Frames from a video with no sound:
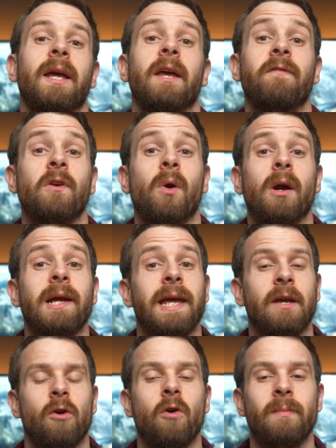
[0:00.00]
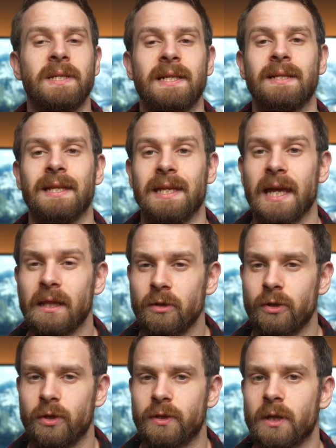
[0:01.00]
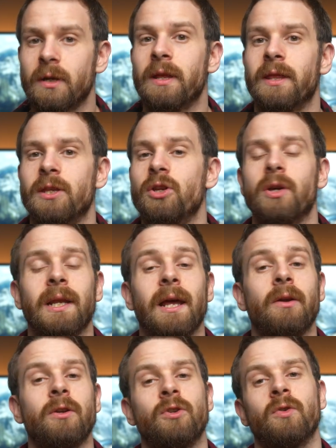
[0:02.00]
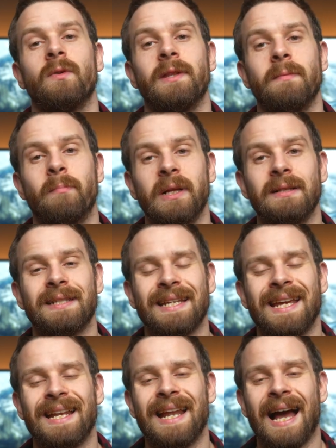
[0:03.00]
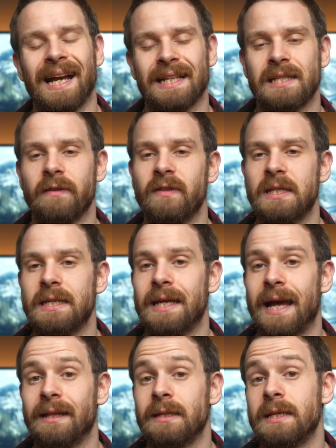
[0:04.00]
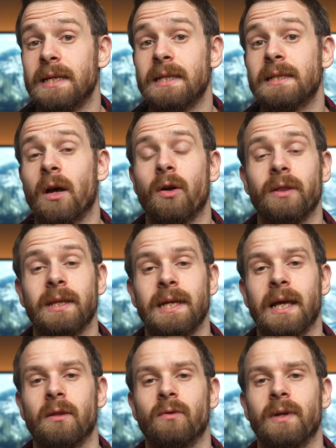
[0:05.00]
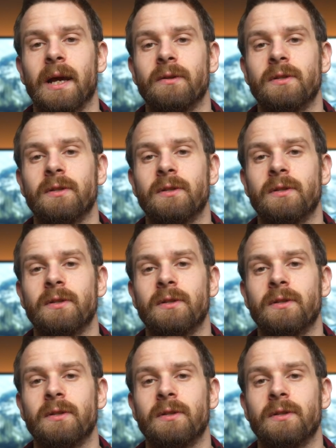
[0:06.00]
If you are a Home Assistant Yellow user, then you can now control the built-in activity LEDs on the Yellow Now